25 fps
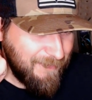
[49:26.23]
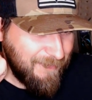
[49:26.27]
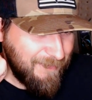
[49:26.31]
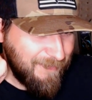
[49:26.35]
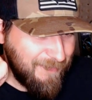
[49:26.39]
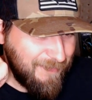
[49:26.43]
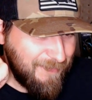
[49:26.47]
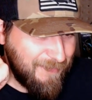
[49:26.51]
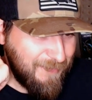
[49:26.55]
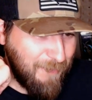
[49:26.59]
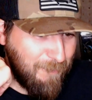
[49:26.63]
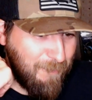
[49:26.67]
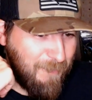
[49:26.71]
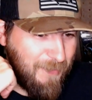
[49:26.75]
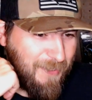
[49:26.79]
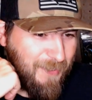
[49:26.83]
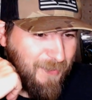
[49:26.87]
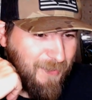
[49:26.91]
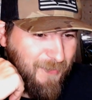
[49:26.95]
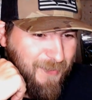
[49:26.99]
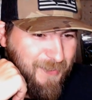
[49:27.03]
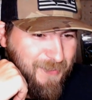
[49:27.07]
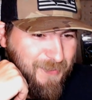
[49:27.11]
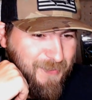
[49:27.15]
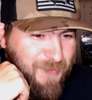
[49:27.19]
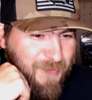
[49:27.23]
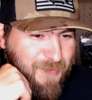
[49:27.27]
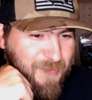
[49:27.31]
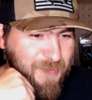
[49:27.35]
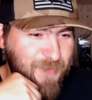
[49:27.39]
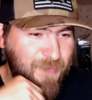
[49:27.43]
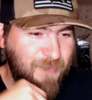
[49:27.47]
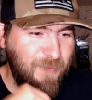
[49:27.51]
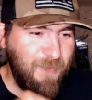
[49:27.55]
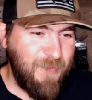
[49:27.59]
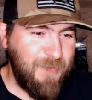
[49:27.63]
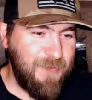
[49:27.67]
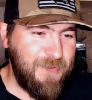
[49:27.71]
Some men are into the
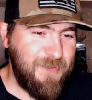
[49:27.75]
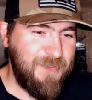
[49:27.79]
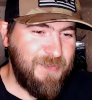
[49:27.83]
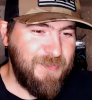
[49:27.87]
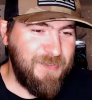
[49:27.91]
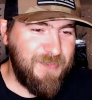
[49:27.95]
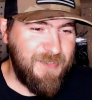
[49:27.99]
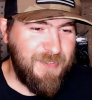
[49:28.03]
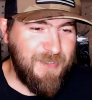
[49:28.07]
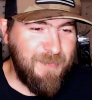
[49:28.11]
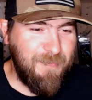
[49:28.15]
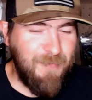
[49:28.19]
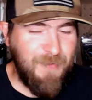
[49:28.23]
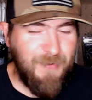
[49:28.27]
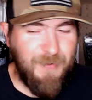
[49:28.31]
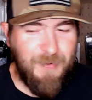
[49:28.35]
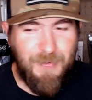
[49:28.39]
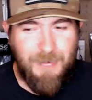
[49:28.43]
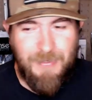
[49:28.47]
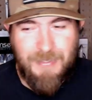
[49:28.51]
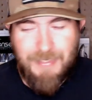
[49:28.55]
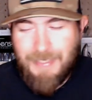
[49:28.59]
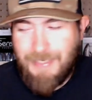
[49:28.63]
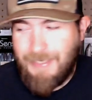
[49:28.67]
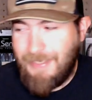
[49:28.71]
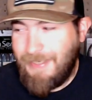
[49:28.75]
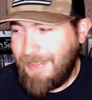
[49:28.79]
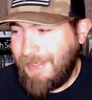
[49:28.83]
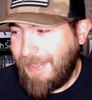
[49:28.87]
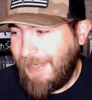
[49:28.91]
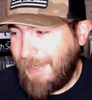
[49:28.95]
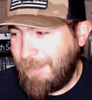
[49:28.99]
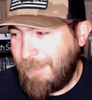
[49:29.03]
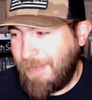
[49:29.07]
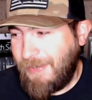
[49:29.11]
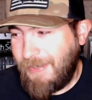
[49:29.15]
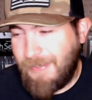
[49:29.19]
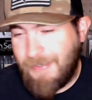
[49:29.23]
squirt, some are.
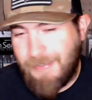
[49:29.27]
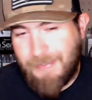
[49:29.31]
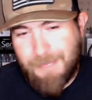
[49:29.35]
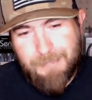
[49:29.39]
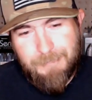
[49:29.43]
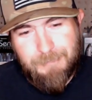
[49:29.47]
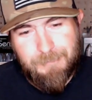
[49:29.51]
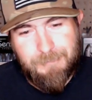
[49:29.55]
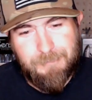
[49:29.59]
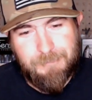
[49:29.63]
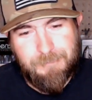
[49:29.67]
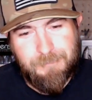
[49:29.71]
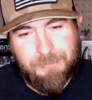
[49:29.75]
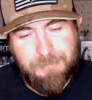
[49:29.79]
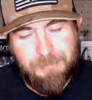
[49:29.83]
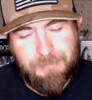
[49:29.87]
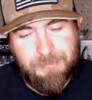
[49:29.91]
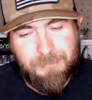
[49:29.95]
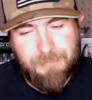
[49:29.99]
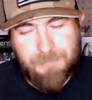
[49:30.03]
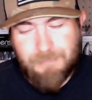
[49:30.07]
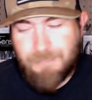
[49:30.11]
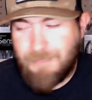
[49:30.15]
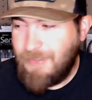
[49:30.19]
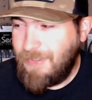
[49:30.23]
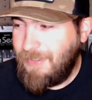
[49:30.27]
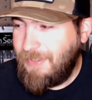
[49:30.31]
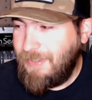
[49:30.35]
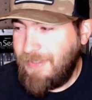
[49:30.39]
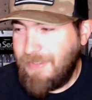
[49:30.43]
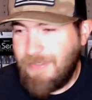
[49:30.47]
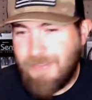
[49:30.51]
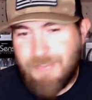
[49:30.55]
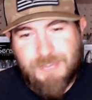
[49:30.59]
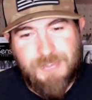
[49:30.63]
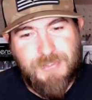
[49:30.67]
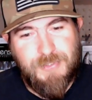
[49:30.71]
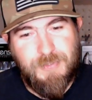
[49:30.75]
Hey, man,
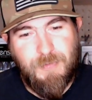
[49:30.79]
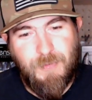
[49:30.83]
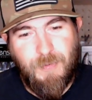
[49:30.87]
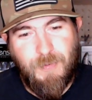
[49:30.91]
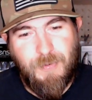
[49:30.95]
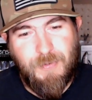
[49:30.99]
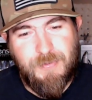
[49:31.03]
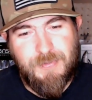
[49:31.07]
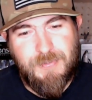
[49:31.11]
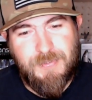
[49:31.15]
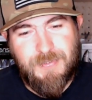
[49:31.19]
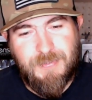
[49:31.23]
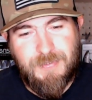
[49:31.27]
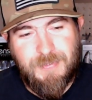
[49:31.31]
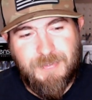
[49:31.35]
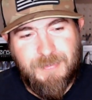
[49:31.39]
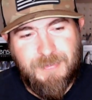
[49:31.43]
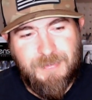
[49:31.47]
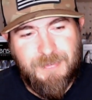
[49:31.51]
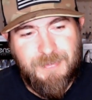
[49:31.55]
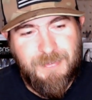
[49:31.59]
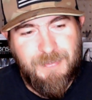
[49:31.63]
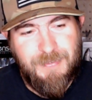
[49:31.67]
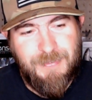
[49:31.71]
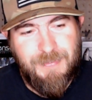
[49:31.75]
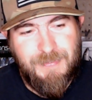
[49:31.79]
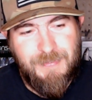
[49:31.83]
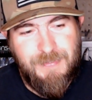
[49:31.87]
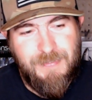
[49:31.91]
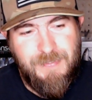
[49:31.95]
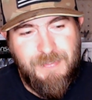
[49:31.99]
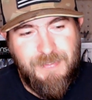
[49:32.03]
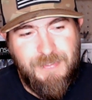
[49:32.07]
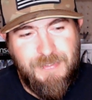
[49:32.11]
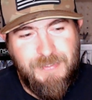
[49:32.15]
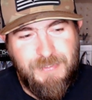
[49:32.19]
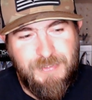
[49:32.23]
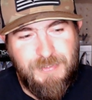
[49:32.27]
the squirt's,
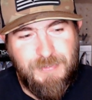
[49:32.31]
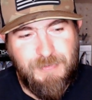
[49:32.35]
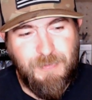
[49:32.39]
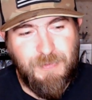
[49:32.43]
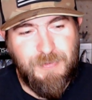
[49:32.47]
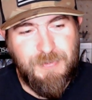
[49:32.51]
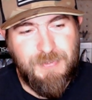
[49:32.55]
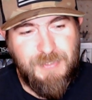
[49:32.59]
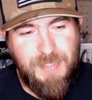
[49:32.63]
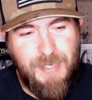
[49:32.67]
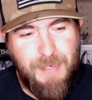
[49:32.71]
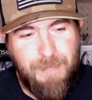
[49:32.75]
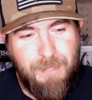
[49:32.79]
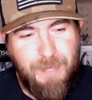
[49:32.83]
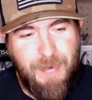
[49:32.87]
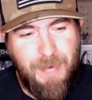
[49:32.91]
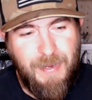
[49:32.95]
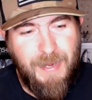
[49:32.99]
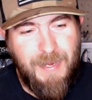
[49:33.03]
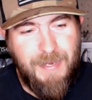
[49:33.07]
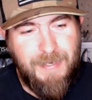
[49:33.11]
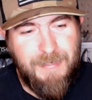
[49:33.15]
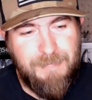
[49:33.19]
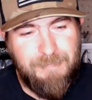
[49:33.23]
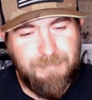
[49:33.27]
squirt's not bad.